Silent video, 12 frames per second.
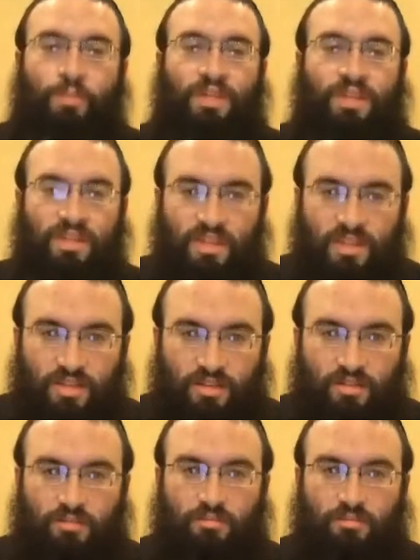A
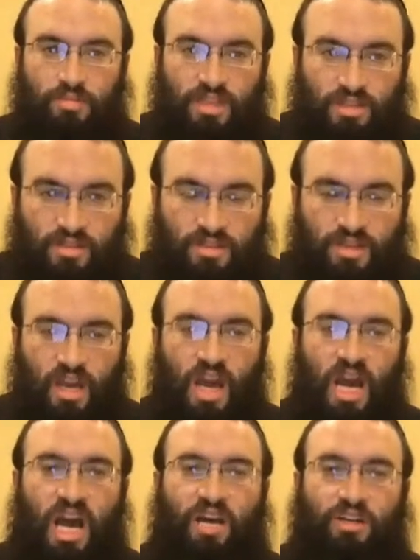mania
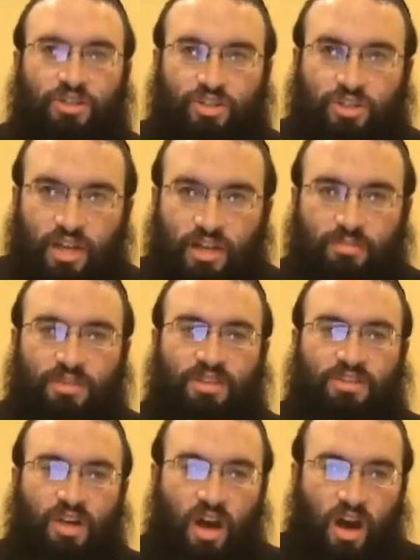means
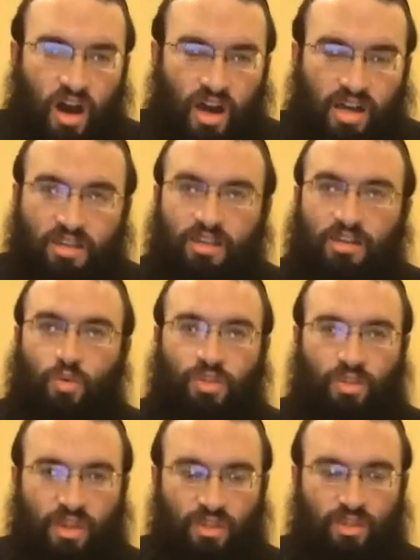Hashem is hiding
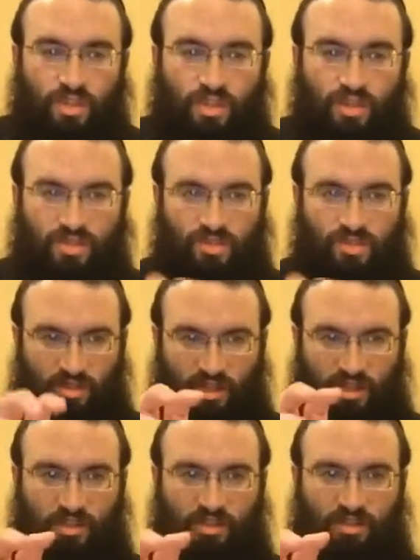within
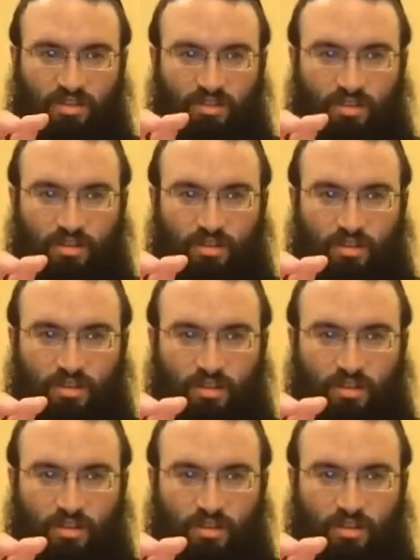this inyan,